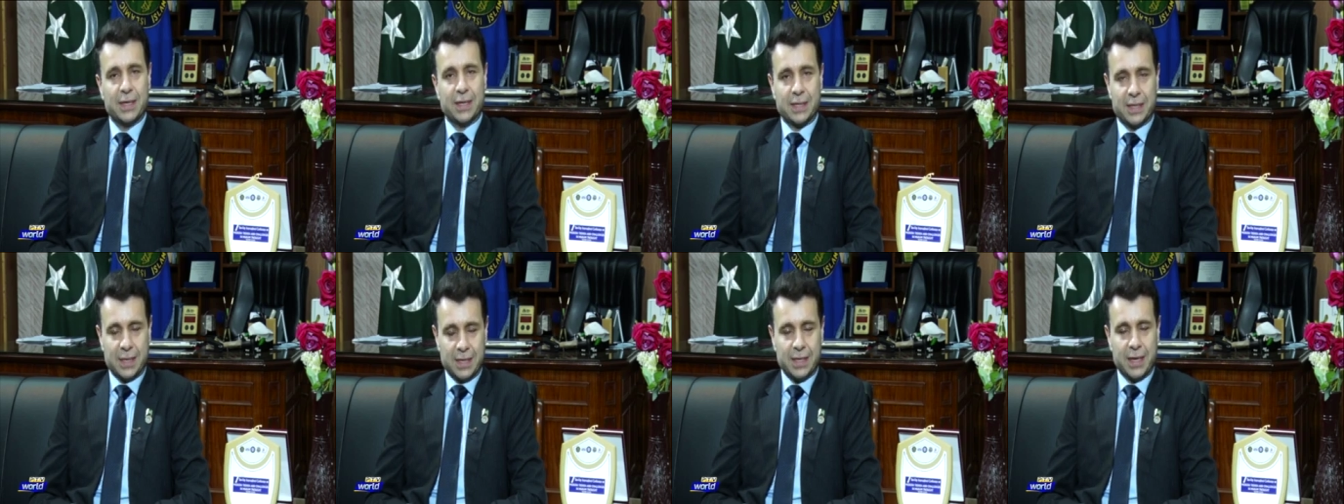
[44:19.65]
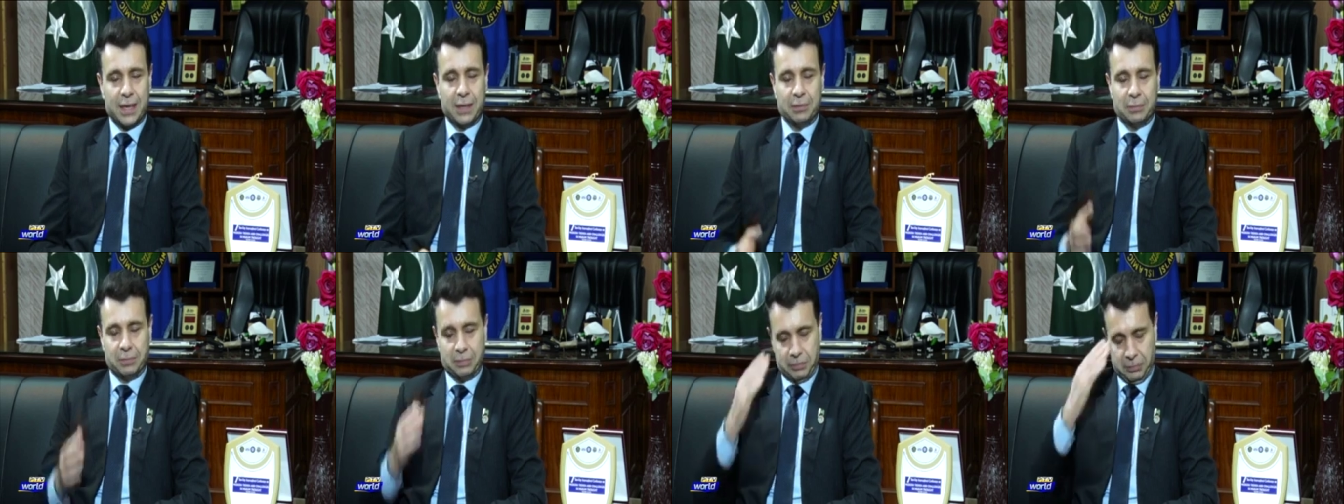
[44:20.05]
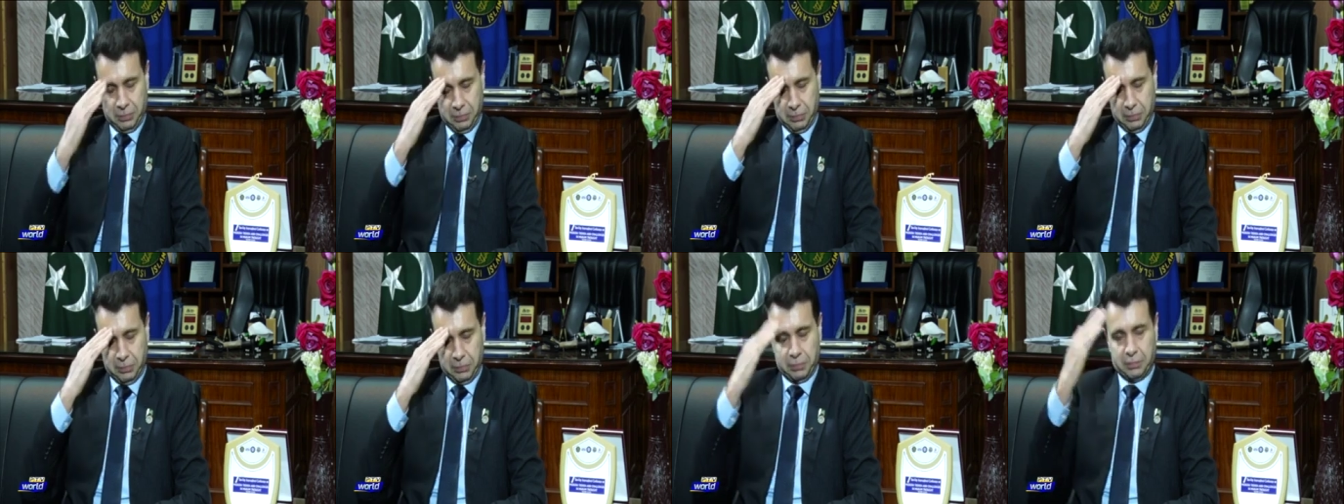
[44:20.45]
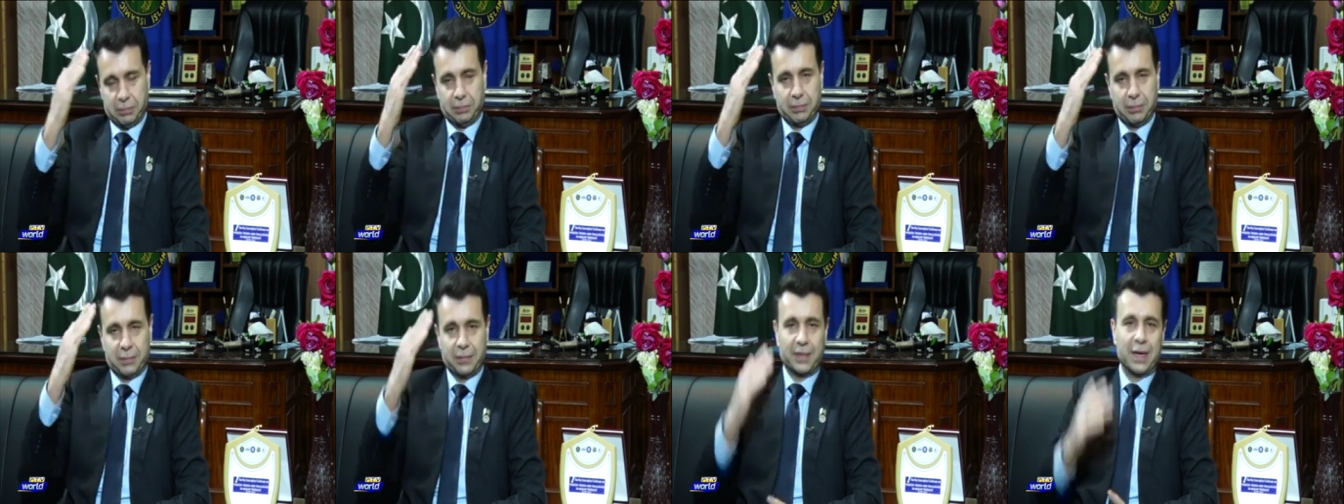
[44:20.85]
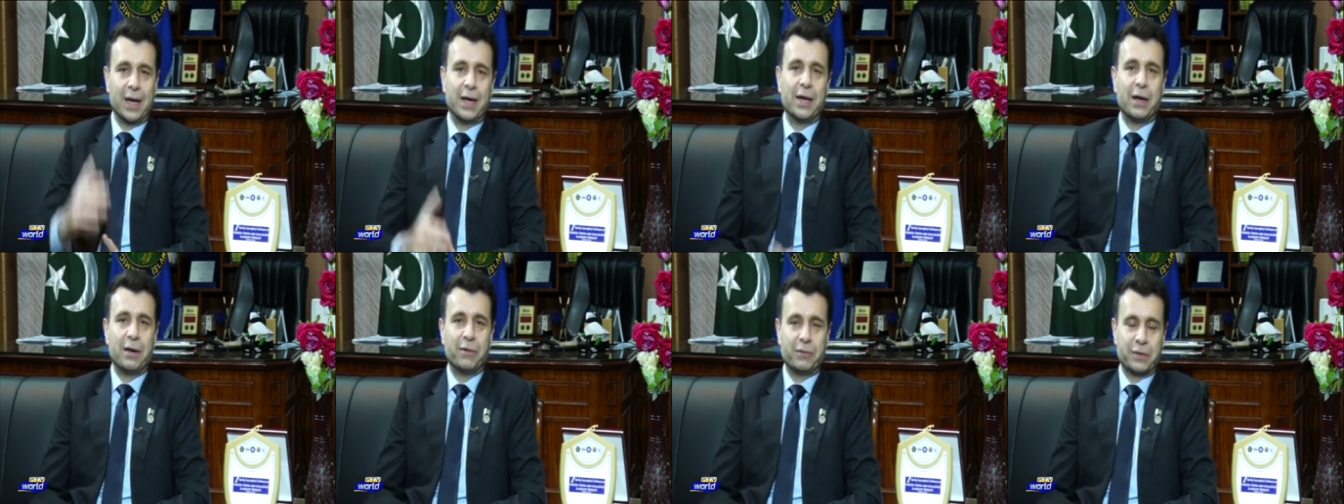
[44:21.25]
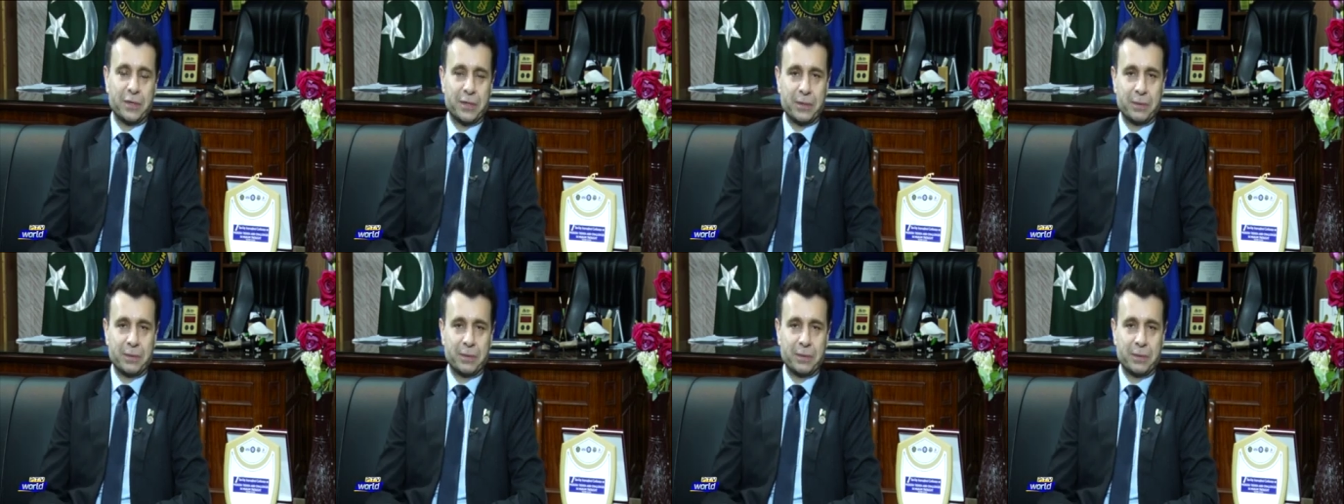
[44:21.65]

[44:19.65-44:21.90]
Till then, Allah Hafiz.